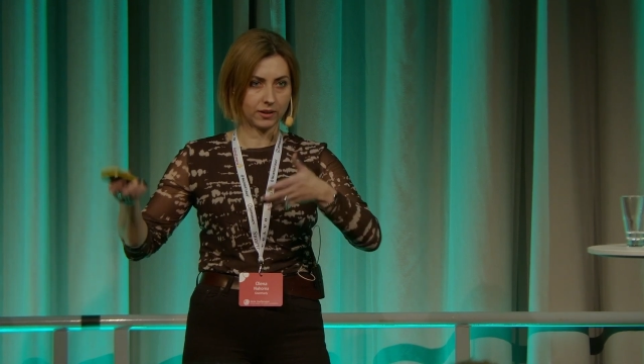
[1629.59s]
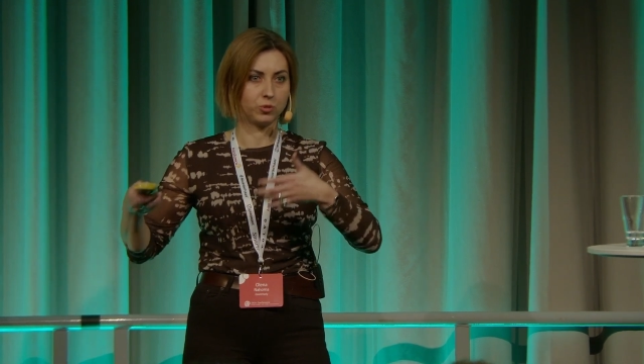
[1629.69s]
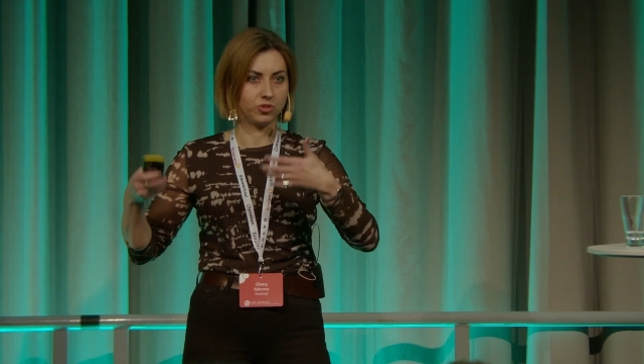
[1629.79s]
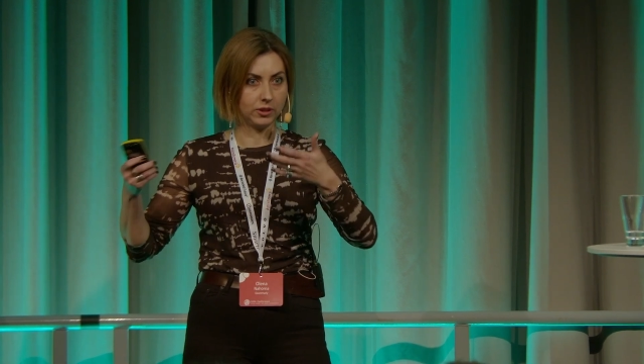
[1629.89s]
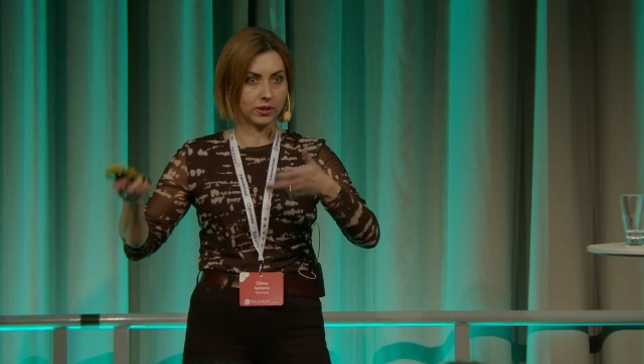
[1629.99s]

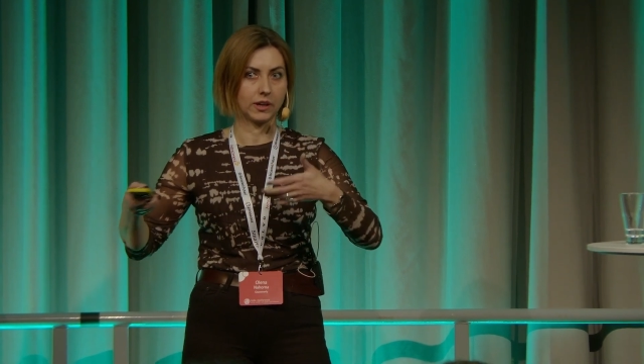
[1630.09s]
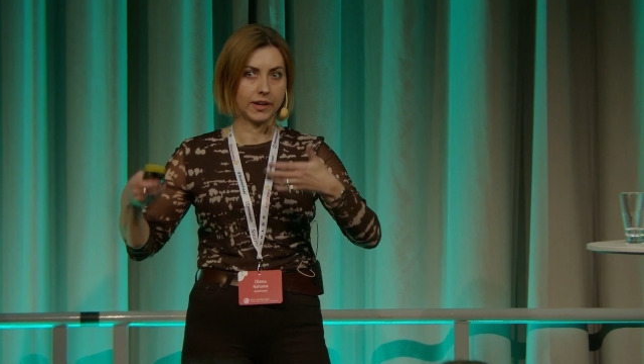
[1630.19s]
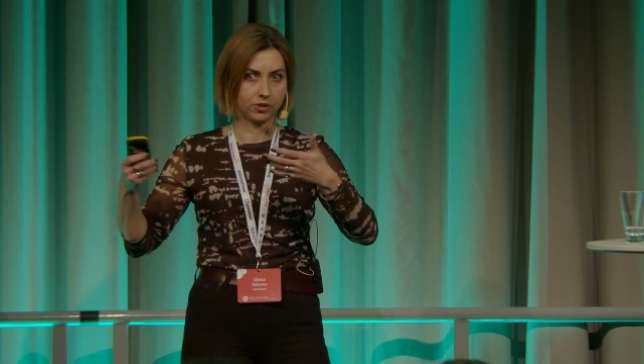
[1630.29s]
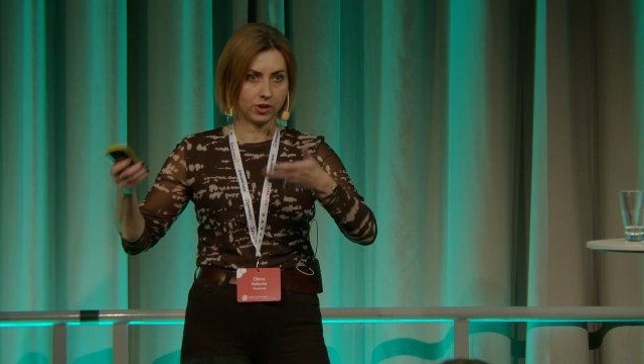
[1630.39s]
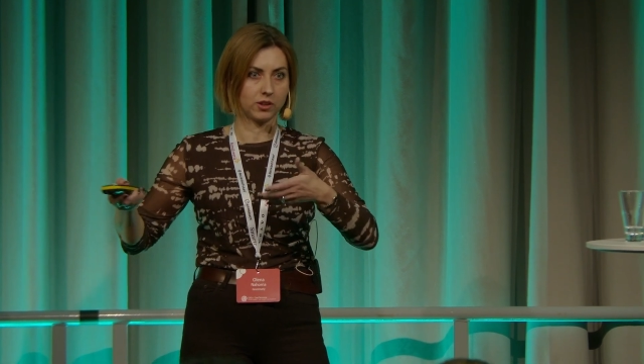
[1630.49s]
still
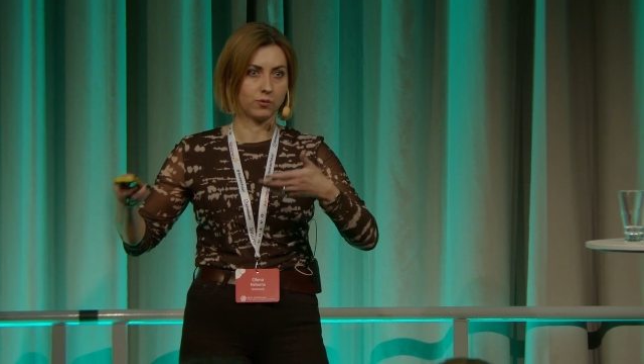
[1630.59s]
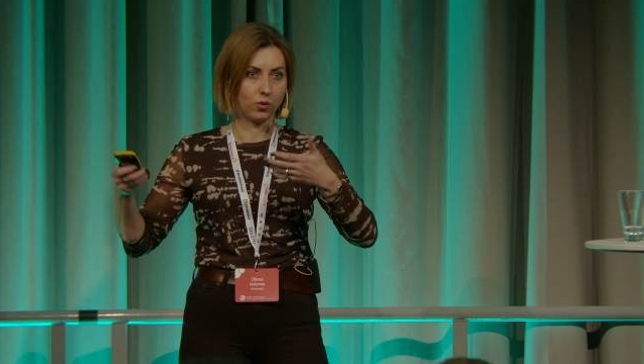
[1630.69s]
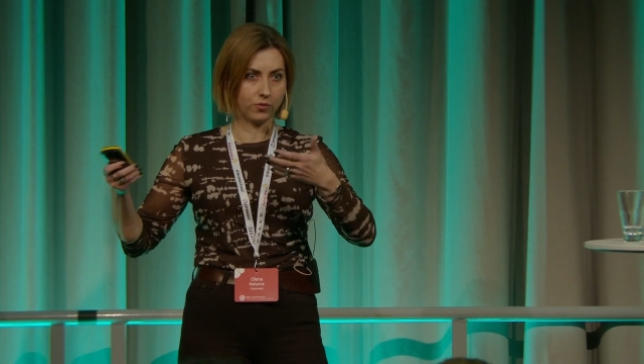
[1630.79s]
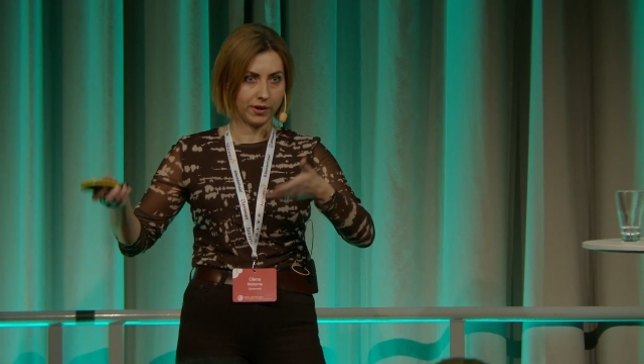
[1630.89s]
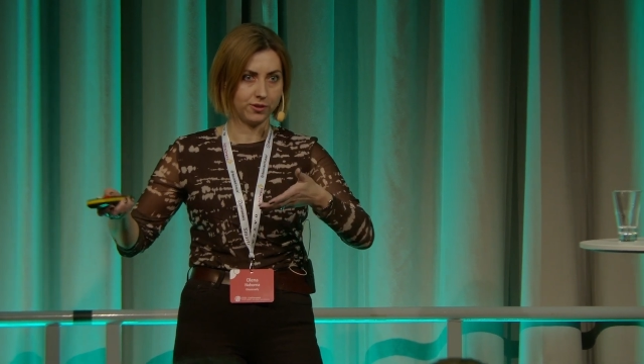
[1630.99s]
collect data
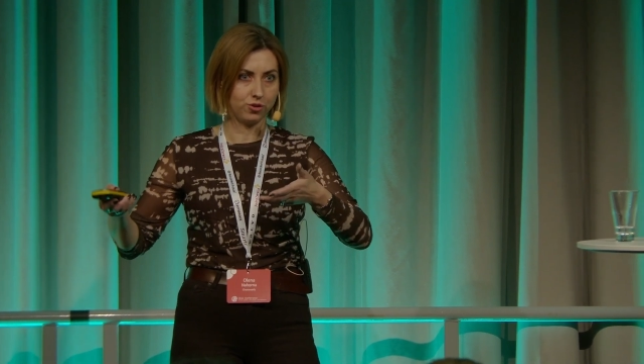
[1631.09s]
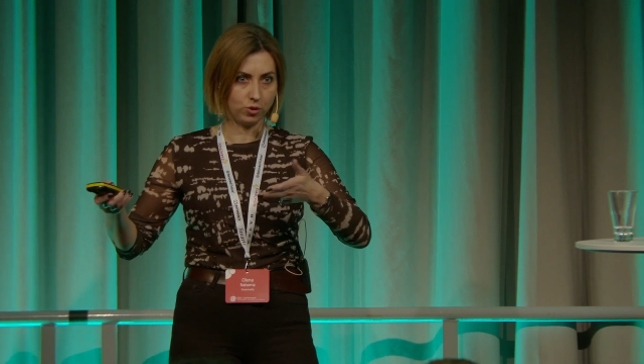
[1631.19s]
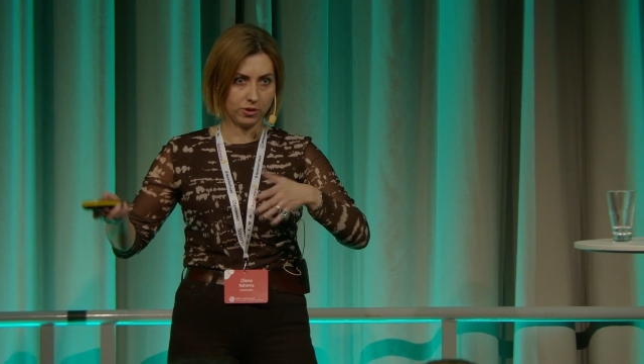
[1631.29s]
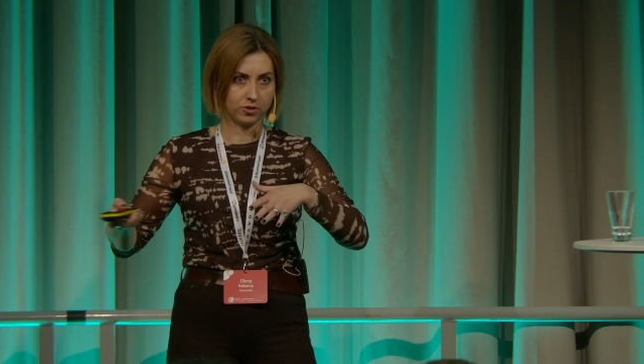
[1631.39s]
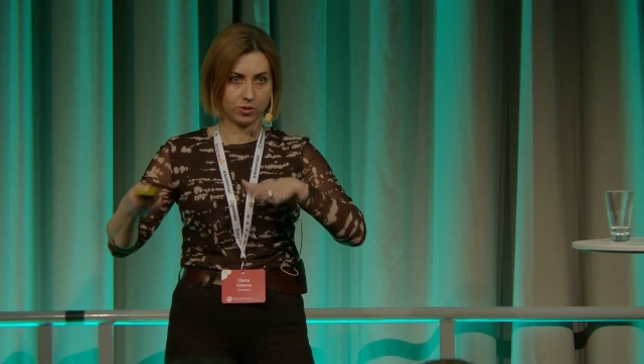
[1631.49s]
for fine tuning.